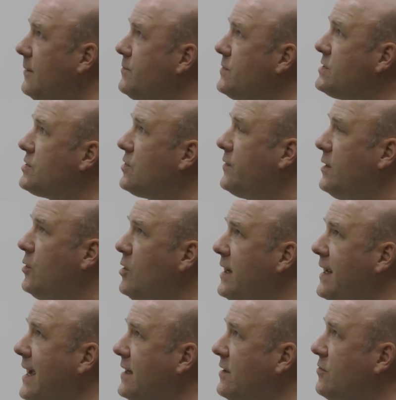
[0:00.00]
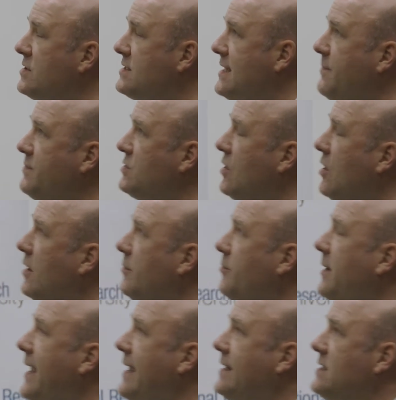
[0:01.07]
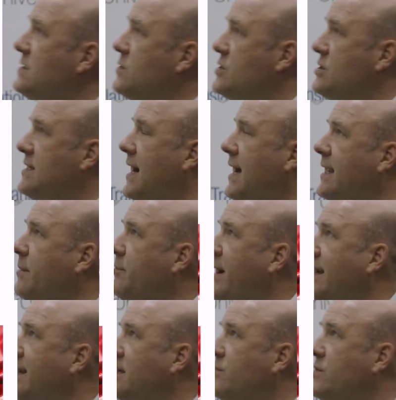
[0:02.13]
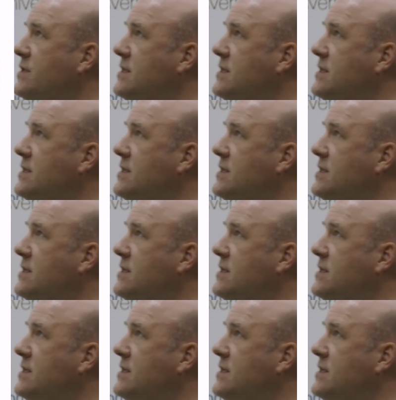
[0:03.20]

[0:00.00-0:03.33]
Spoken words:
So we're looking at a receptor on platelets which is highly abundant.